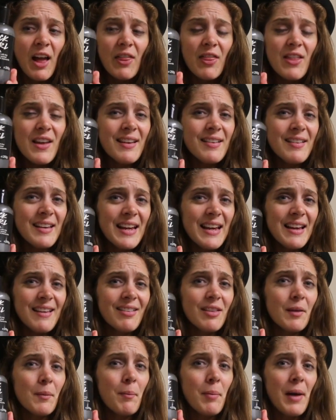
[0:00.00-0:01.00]
This
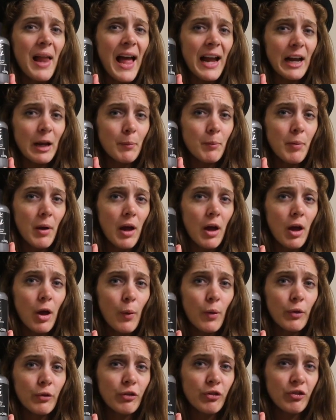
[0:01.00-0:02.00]
is the Black
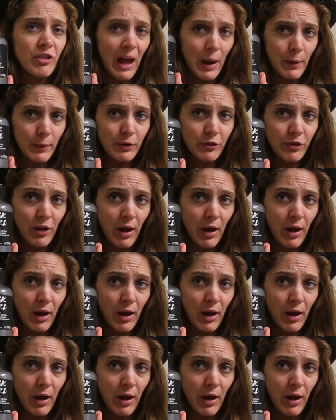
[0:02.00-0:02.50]
Pearl Shower